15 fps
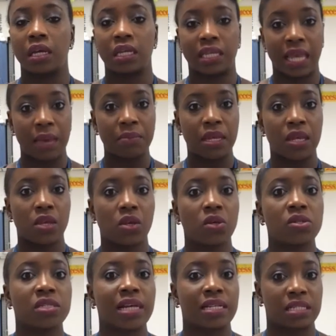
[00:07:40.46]
it can be
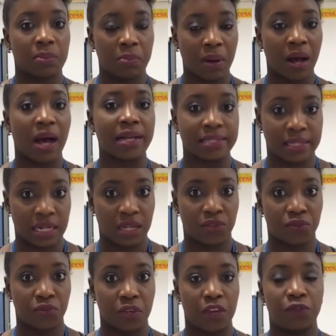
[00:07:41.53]
used as a positive.